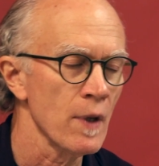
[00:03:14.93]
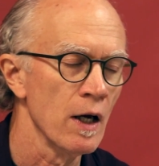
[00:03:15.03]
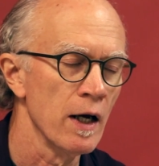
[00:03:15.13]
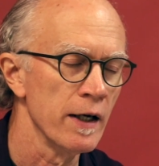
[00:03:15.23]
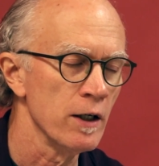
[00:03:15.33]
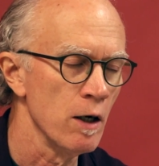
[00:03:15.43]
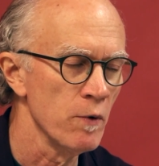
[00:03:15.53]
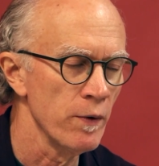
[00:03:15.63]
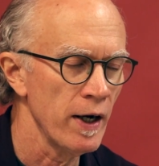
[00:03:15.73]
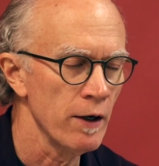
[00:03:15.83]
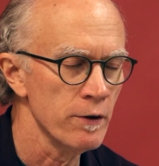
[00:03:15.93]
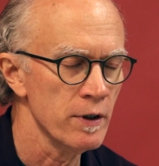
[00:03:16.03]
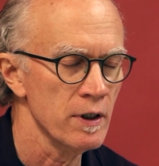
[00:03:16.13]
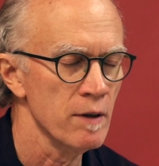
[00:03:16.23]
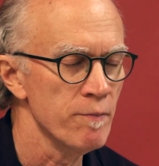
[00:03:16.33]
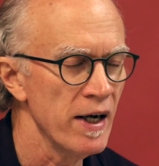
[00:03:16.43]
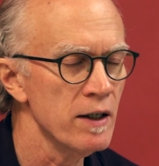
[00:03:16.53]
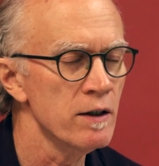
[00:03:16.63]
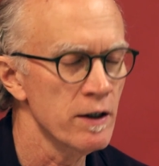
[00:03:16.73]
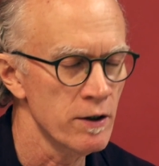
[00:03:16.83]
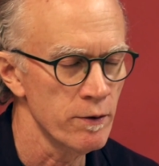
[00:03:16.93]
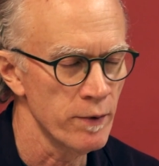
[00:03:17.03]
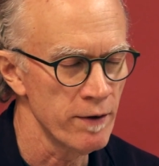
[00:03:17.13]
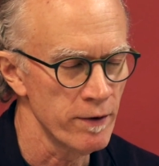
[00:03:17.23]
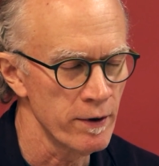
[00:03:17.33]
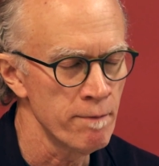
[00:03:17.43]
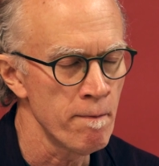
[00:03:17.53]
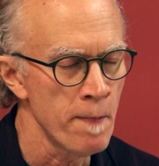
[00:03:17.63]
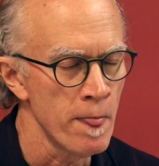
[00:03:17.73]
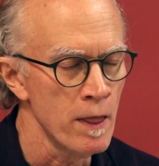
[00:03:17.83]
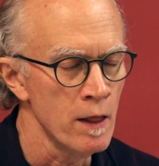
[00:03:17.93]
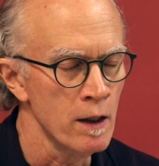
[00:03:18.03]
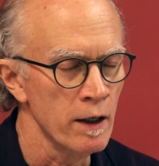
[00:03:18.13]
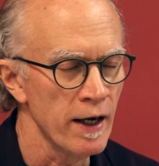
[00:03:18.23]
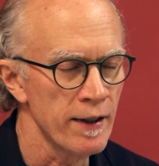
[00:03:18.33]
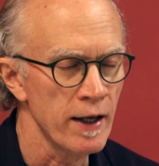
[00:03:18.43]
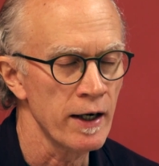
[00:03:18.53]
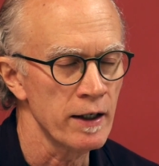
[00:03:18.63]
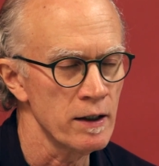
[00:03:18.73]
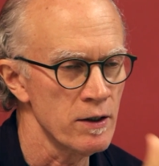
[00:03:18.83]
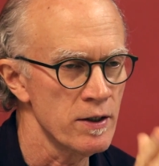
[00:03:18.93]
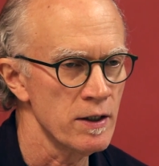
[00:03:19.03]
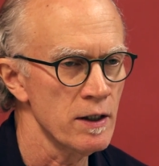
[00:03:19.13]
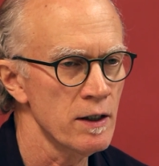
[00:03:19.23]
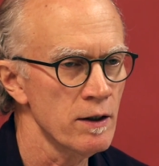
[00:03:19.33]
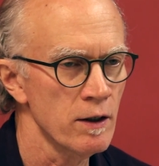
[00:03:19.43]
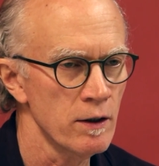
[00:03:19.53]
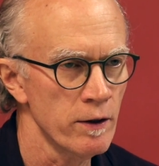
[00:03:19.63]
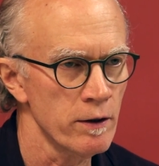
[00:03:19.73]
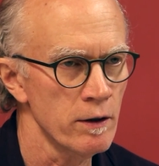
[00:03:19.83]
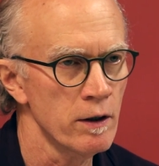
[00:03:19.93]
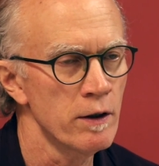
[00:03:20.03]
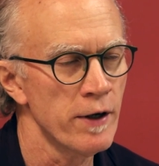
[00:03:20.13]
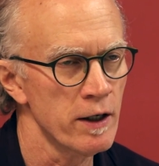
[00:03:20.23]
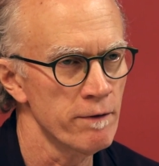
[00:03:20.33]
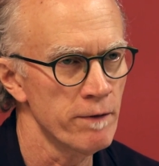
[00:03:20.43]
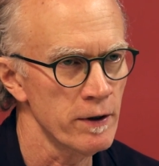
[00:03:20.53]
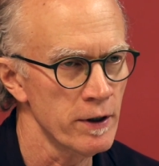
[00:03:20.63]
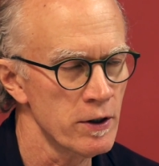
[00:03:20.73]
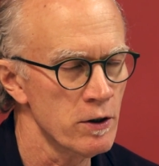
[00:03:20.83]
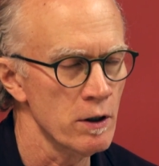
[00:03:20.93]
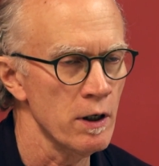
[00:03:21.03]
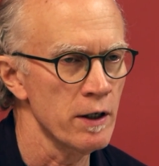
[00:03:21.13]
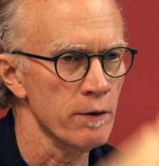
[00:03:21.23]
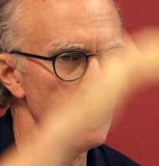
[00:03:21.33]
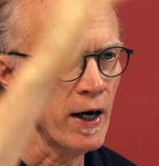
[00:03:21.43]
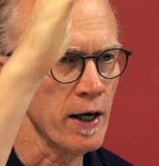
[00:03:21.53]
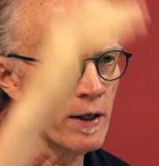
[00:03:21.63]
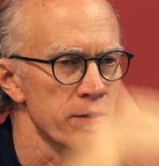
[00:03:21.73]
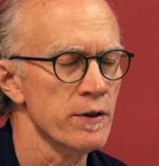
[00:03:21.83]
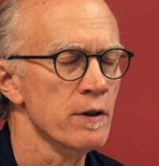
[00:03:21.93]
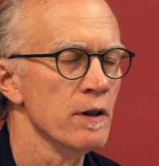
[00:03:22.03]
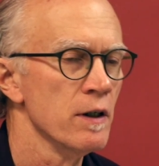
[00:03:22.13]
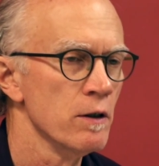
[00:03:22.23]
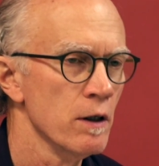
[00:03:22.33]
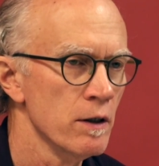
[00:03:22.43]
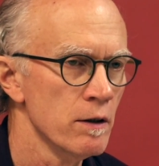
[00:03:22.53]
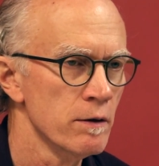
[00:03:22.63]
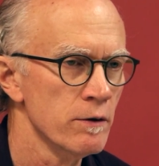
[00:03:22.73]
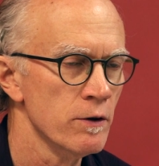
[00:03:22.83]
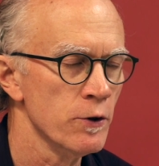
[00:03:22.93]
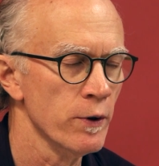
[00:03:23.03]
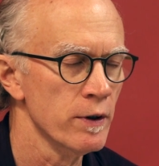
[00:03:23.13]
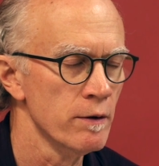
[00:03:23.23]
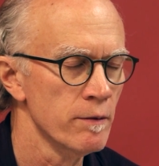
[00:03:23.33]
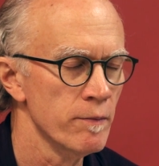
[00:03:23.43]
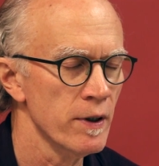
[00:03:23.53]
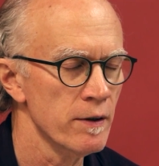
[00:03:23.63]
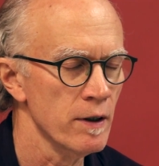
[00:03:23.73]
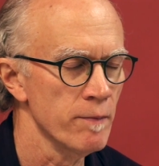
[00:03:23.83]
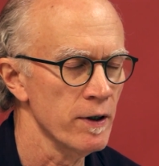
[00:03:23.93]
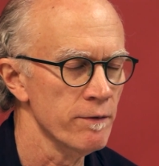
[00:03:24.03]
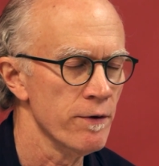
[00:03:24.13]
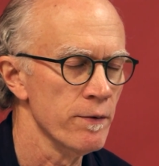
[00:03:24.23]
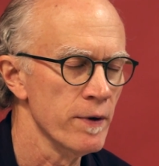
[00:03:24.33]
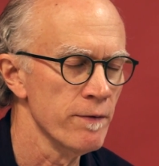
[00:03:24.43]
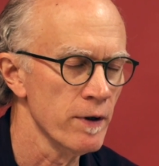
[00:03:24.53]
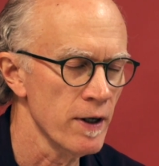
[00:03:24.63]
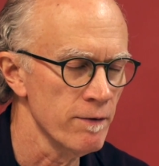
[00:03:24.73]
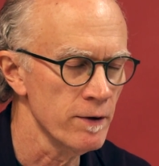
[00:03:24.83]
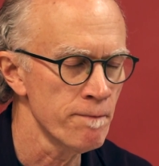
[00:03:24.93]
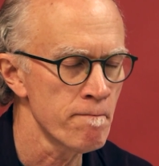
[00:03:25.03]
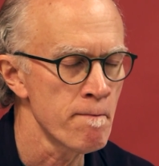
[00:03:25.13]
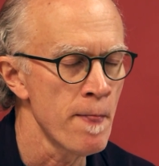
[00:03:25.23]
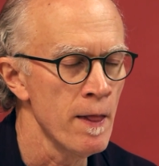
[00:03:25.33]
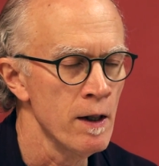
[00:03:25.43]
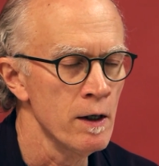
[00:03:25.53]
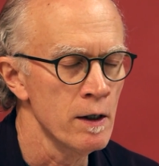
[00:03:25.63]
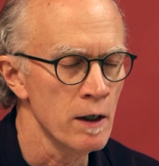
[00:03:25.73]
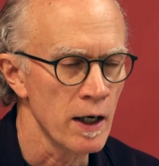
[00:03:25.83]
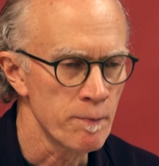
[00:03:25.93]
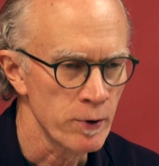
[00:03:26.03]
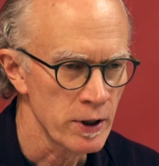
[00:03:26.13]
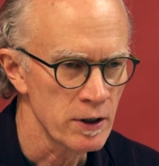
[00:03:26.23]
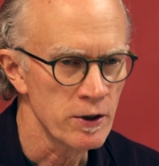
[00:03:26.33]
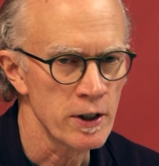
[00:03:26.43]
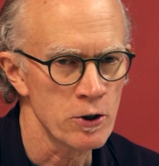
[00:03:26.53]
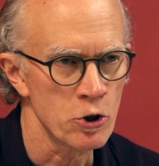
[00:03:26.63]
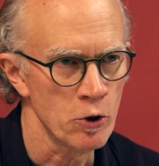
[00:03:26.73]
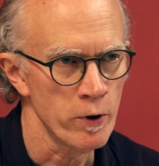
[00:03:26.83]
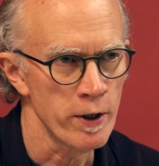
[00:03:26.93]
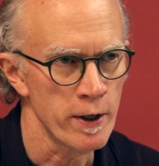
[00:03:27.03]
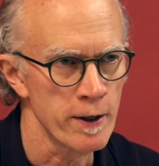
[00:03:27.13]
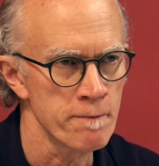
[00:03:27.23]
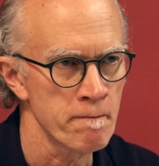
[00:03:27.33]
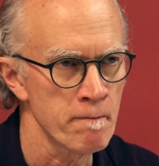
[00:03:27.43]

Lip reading: I come around a bend in the river, and then I can see a little native village on a rise, a short bit above the river level. I put into the shore there.